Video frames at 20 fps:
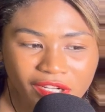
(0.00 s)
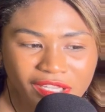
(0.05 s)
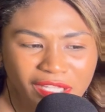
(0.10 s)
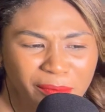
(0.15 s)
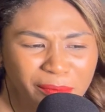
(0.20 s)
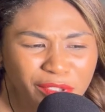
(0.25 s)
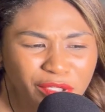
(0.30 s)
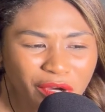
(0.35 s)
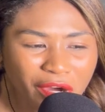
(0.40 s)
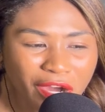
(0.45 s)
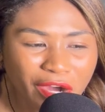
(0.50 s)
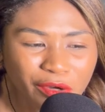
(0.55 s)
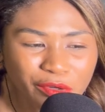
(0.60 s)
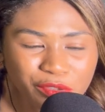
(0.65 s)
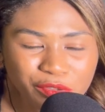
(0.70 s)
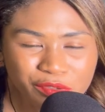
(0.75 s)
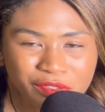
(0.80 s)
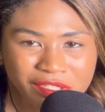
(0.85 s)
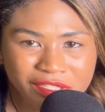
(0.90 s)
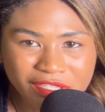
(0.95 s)
Let me know how
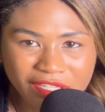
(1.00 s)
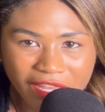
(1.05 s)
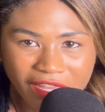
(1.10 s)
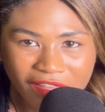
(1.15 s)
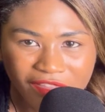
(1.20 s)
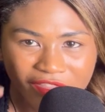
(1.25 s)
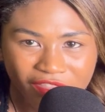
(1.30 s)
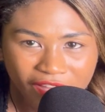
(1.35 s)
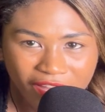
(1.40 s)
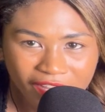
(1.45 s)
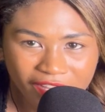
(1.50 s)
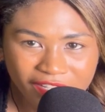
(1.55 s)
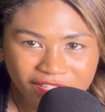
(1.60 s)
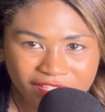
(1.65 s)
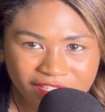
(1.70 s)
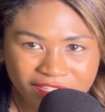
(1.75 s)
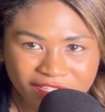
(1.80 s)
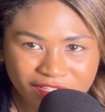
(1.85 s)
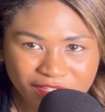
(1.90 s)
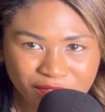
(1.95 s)
you say
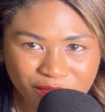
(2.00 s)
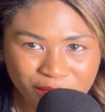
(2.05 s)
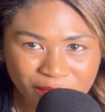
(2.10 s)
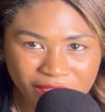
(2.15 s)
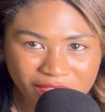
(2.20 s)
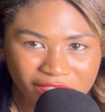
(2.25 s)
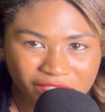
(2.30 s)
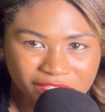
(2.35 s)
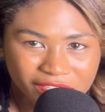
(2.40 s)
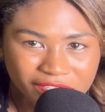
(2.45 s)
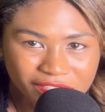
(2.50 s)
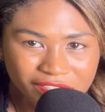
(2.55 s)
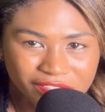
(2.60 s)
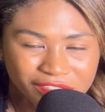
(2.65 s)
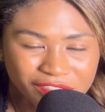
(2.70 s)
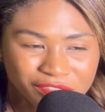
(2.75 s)
that with a,